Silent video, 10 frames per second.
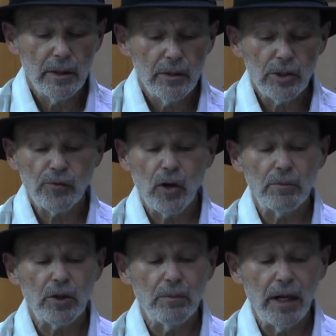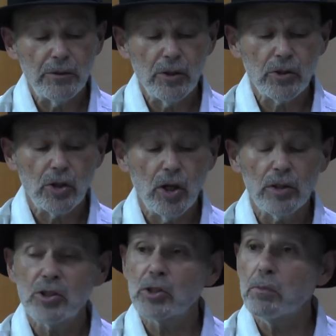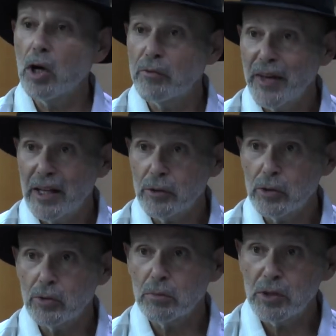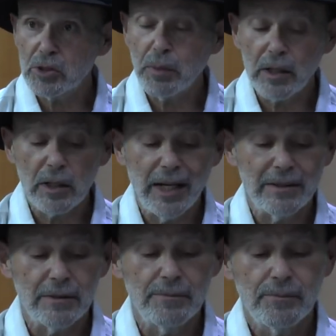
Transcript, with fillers: This form of gematria is called small values, Mispar Katan,